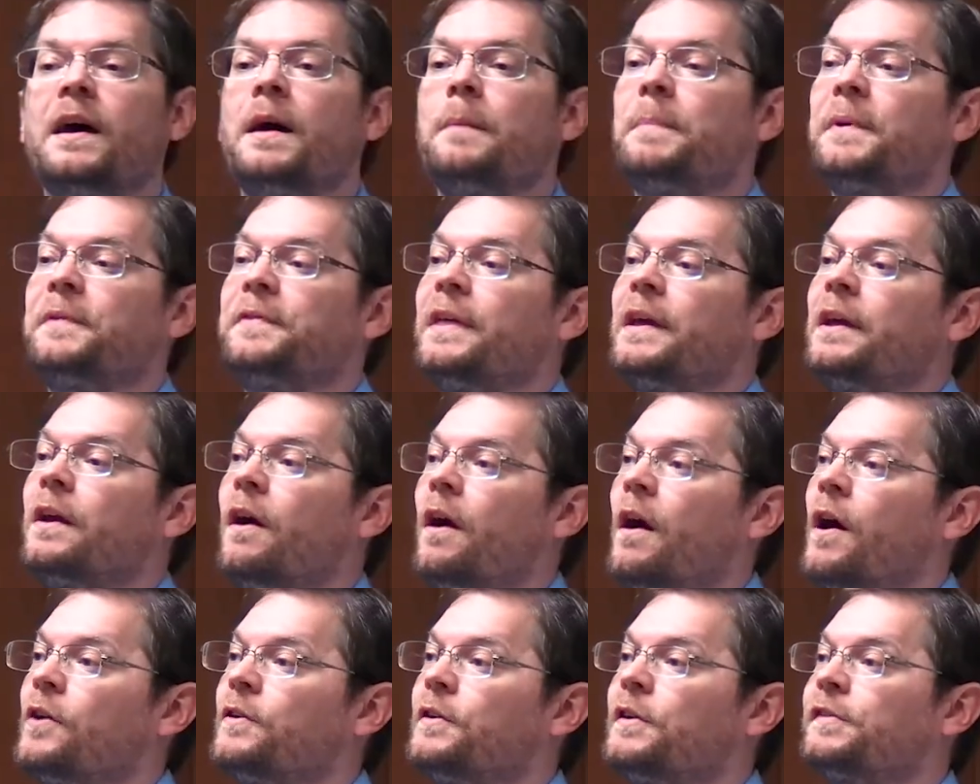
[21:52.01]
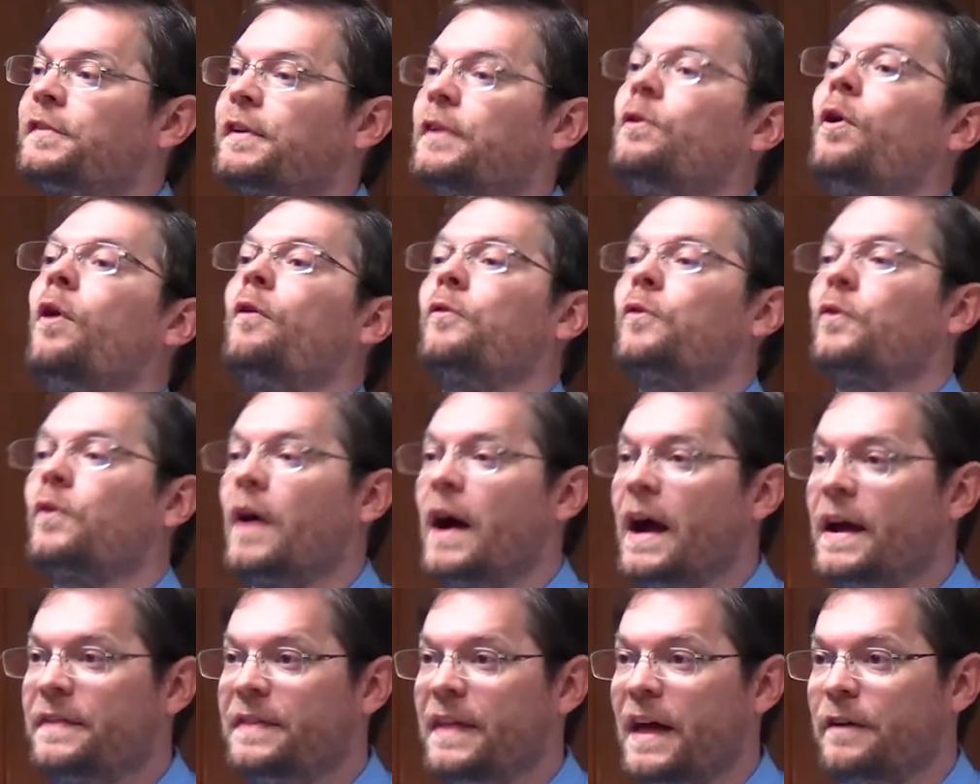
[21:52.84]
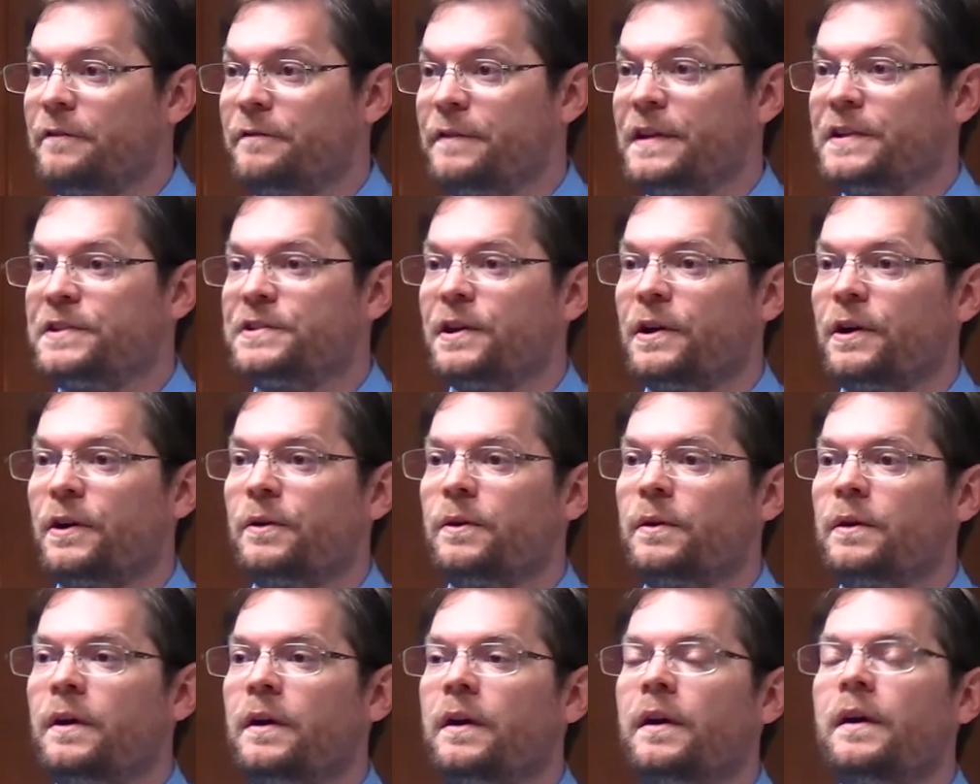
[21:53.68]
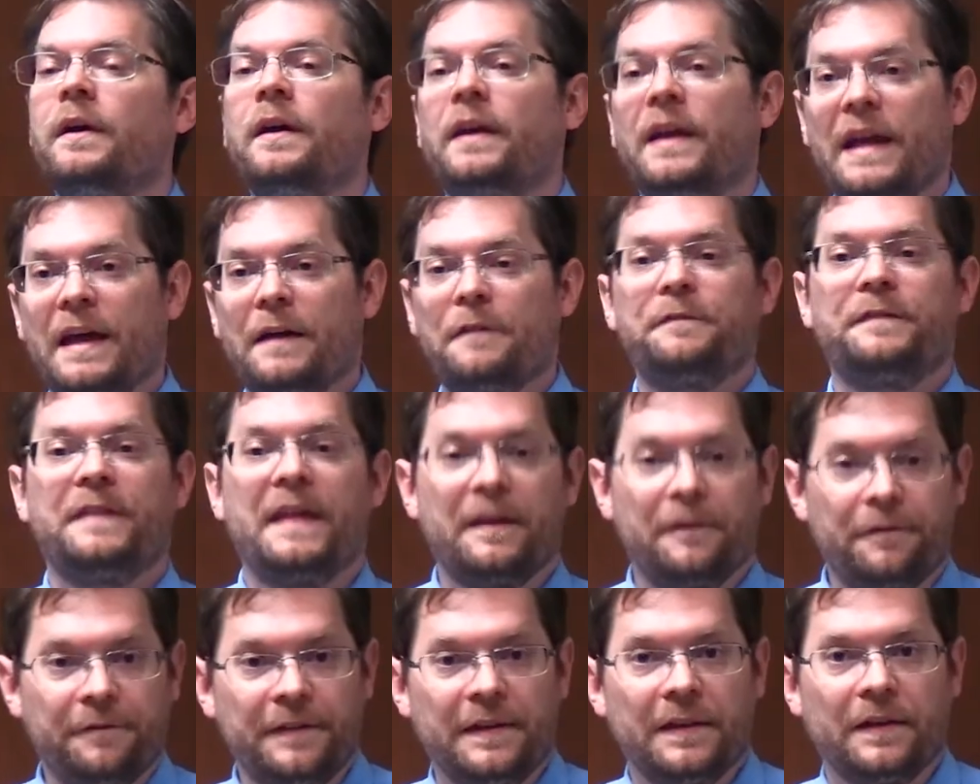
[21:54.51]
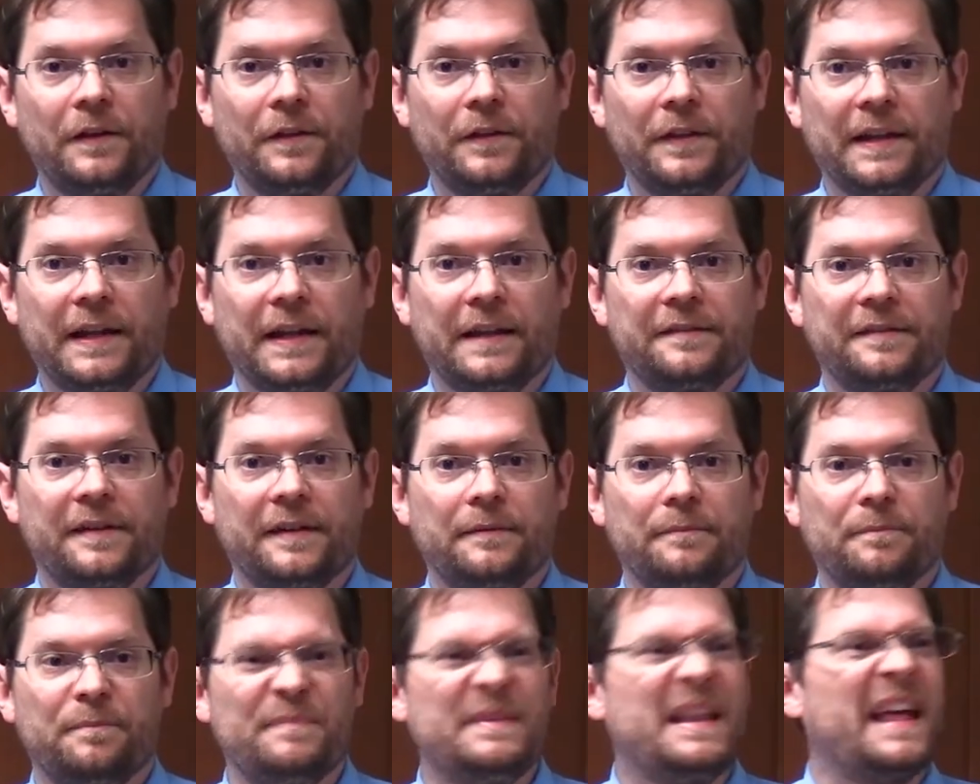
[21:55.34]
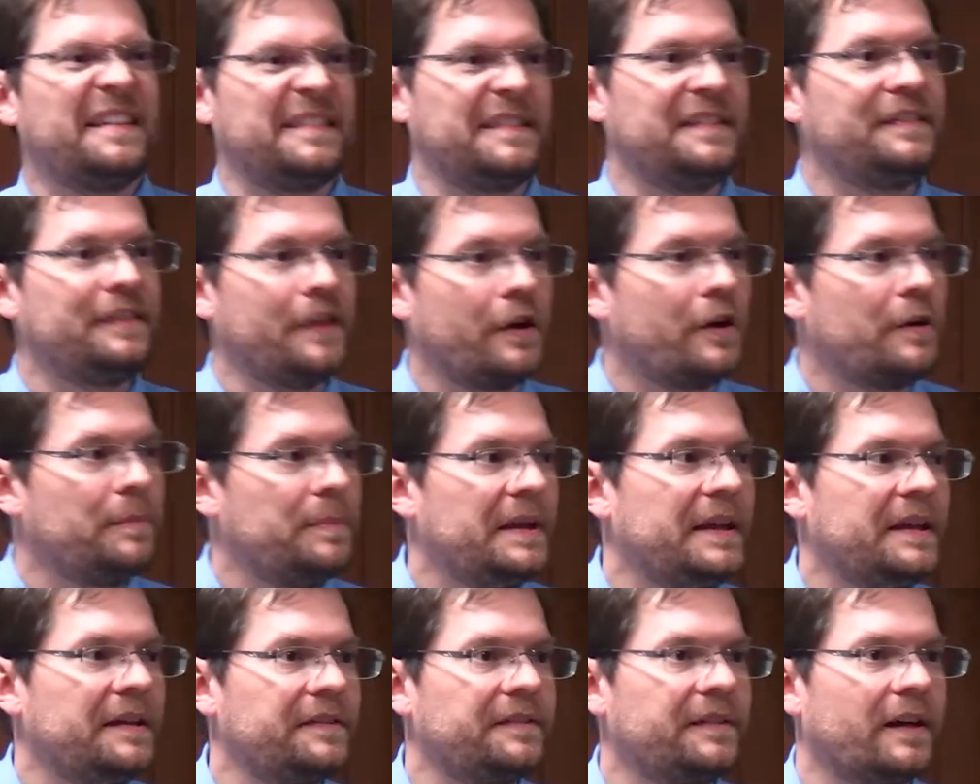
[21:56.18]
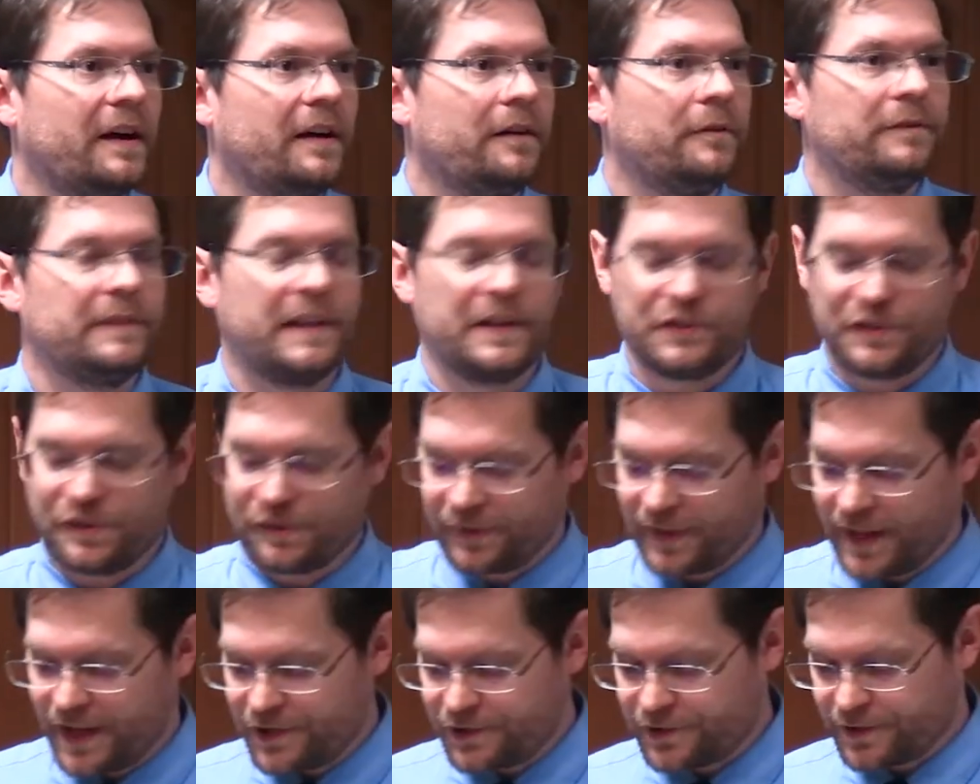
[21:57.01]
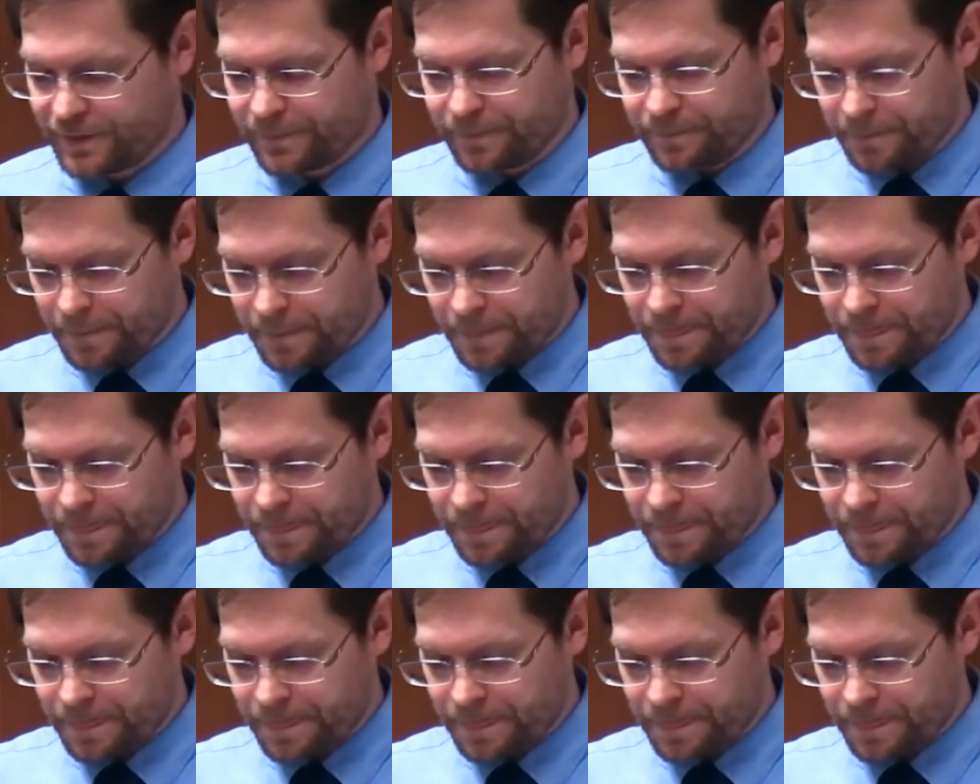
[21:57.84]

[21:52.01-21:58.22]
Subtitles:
But then Congress can override that veto if they feel that it's a necessary piece of legislation.